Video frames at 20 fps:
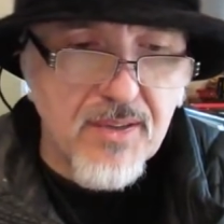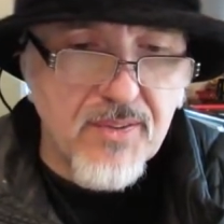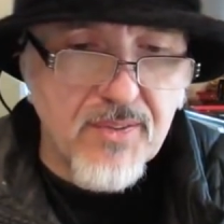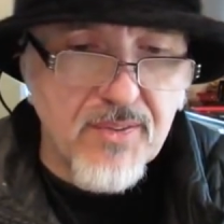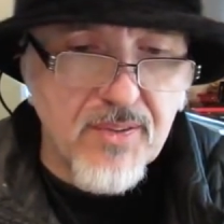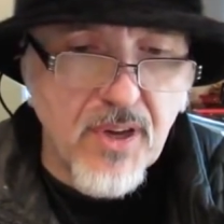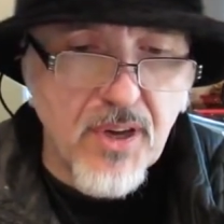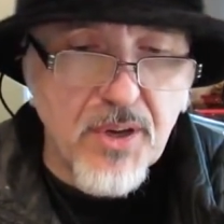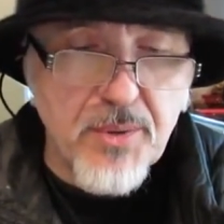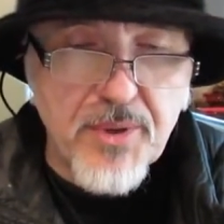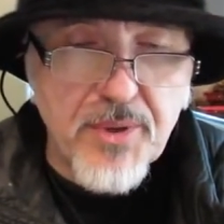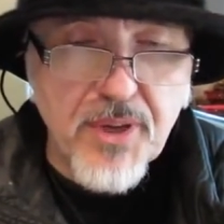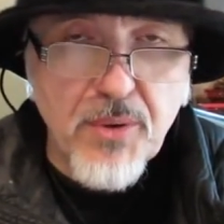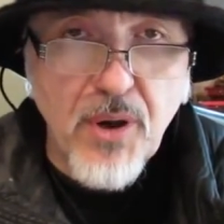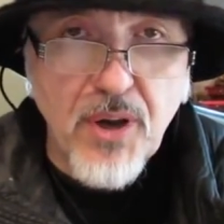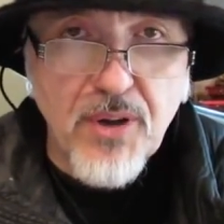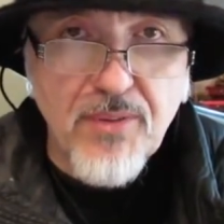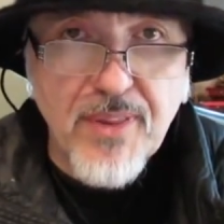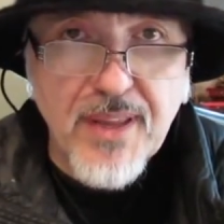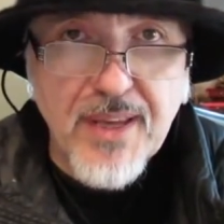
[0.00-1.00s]
So I hope you
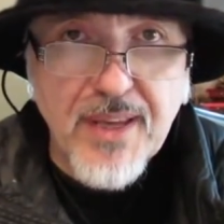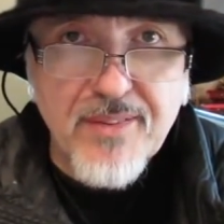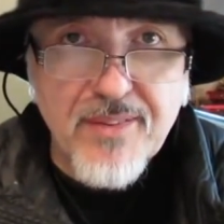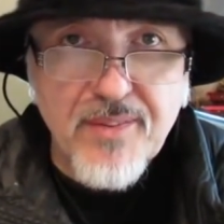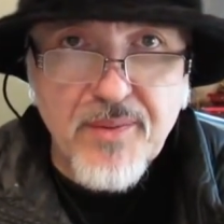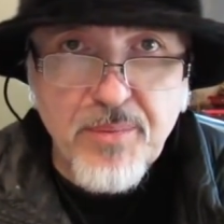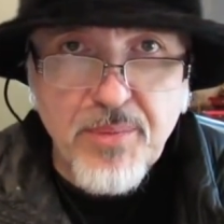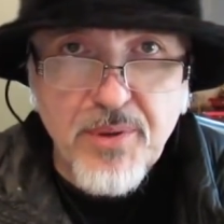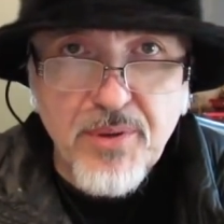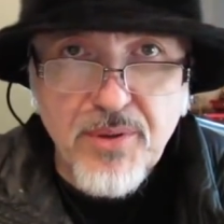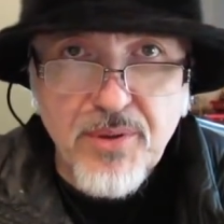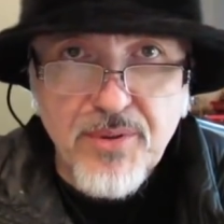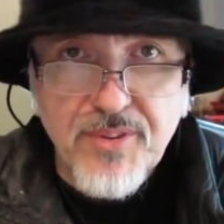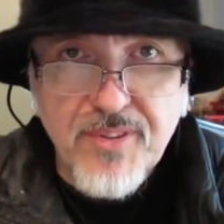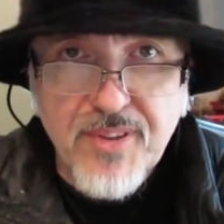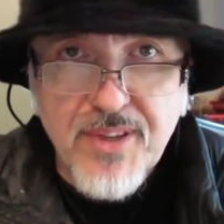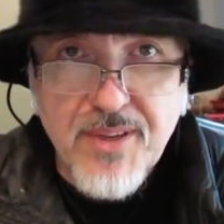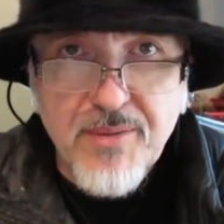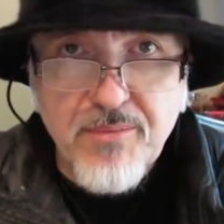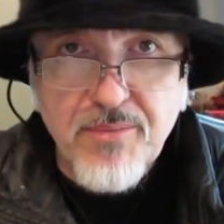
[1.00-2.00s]
go over there, support
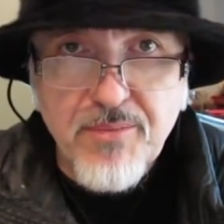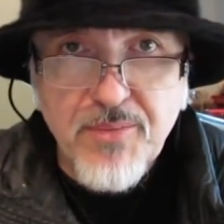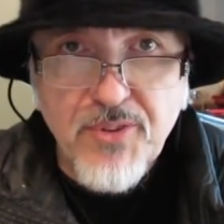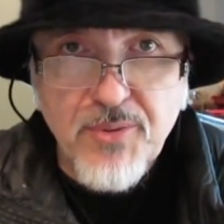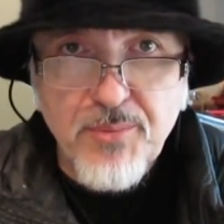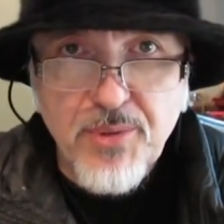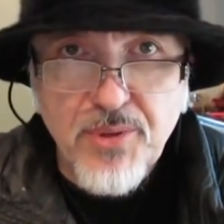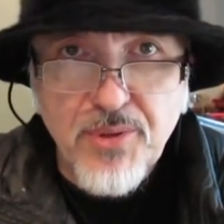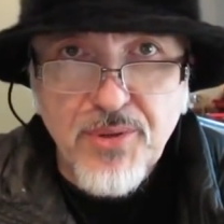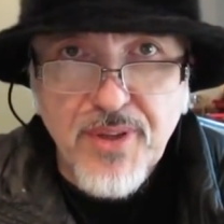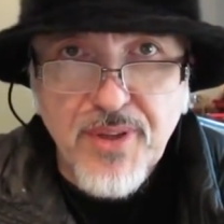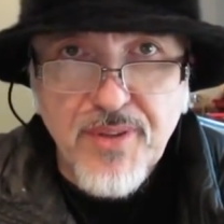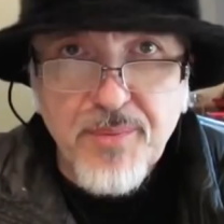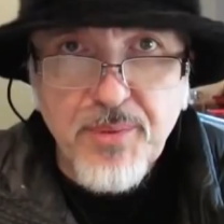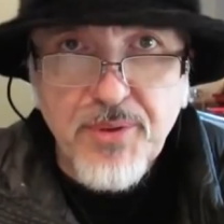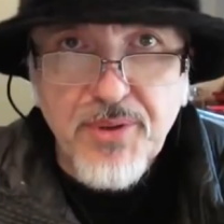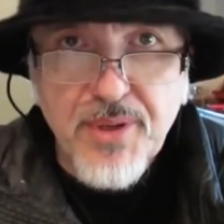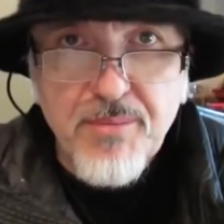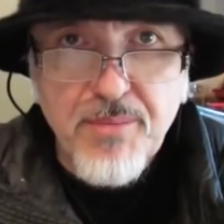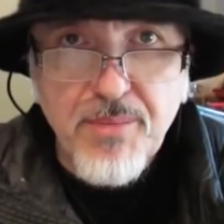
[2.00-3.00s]
Tim, support his
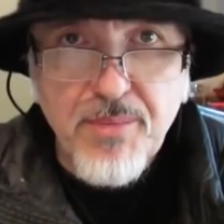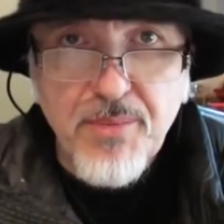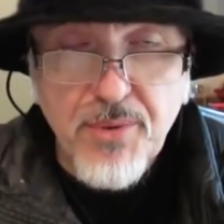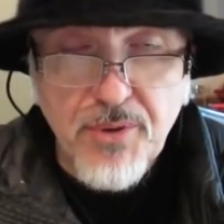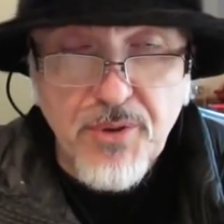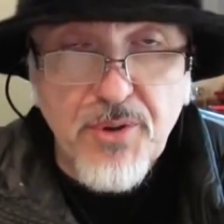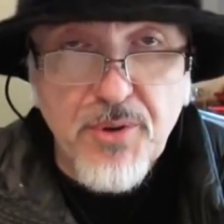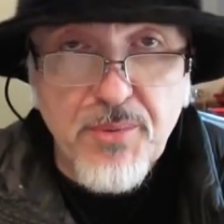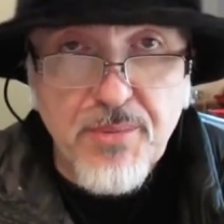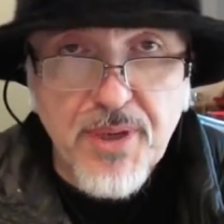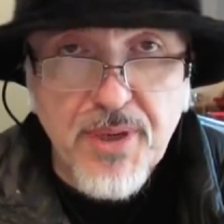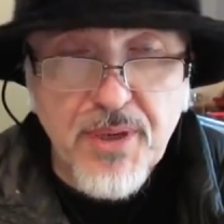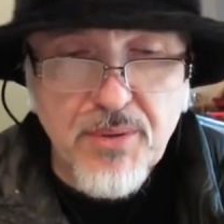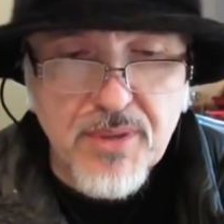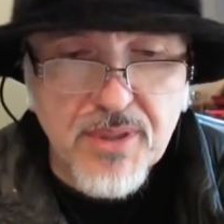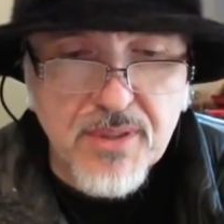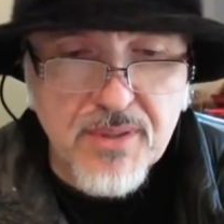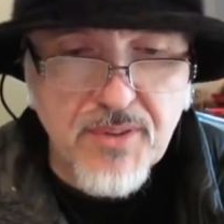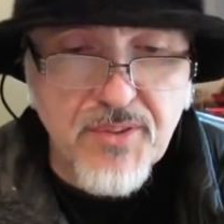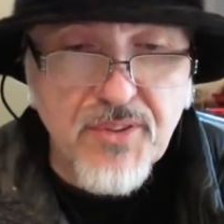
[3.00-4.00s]
buddy group
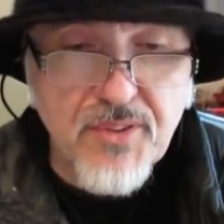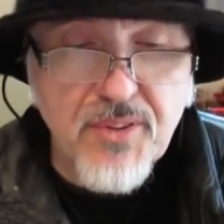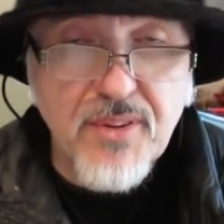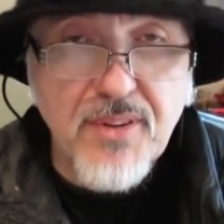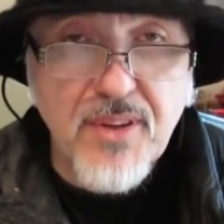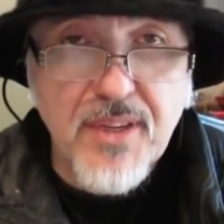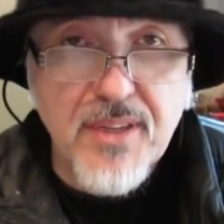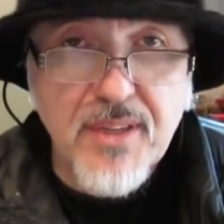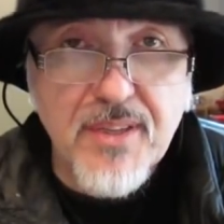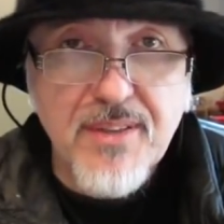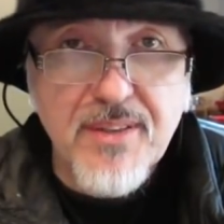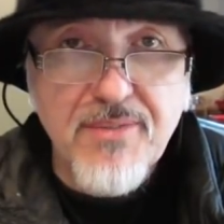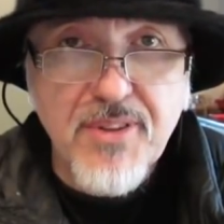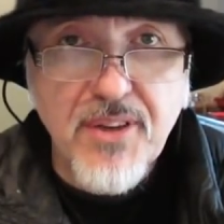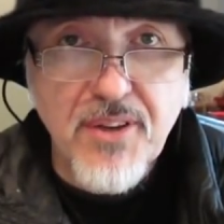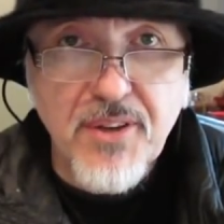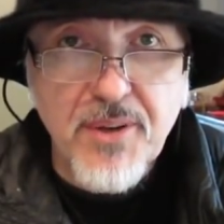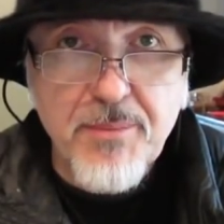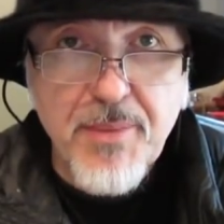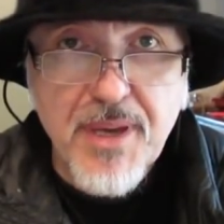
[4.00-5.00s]
build, and if
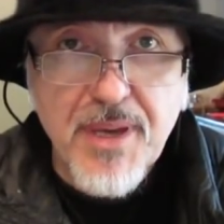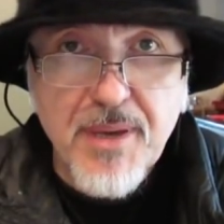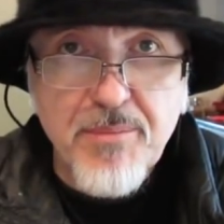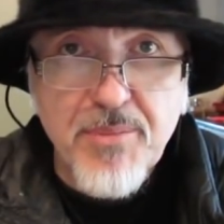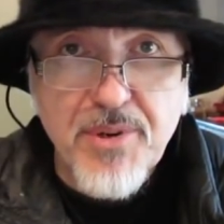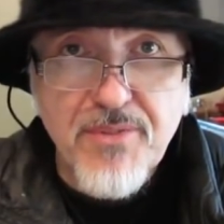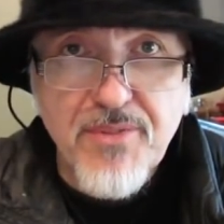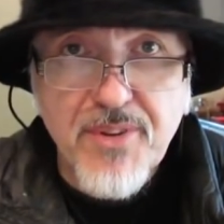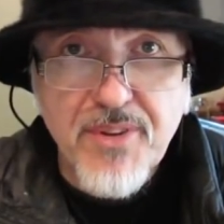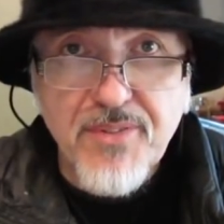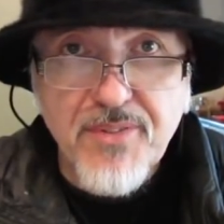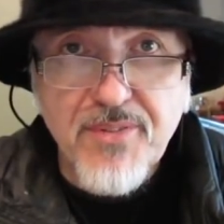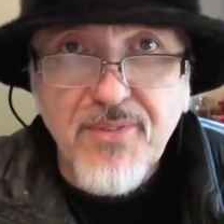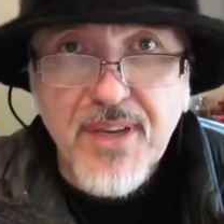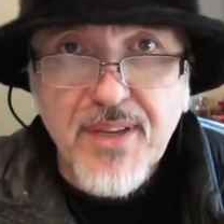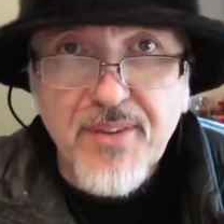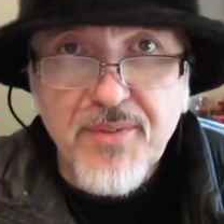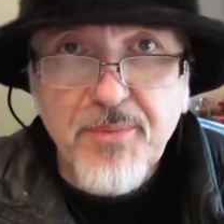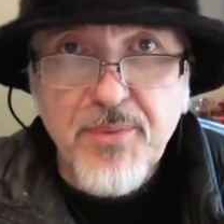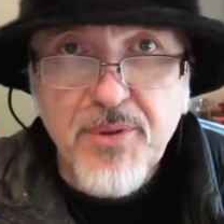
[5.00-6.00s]
you're not a member of his
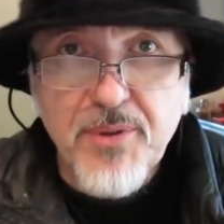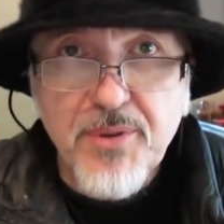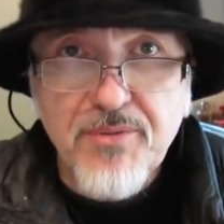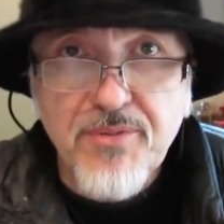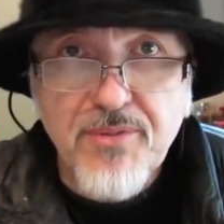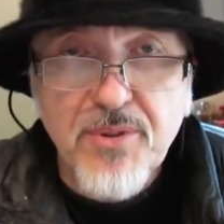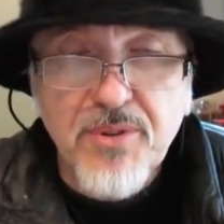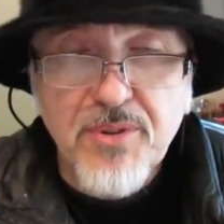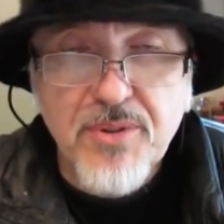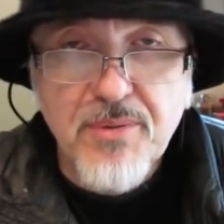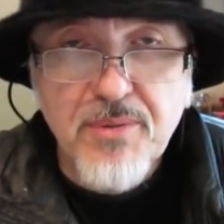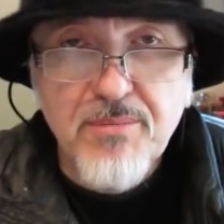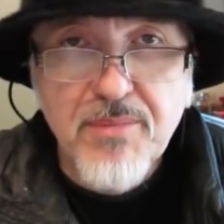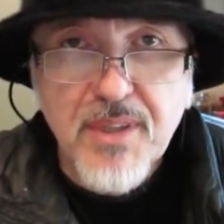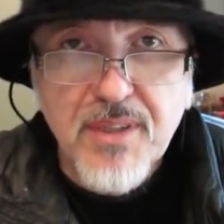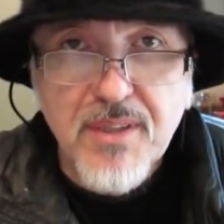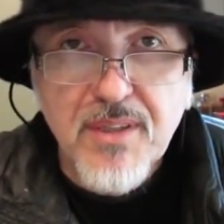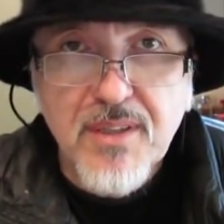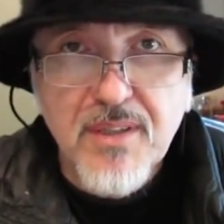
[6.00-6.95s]
Facebook forum,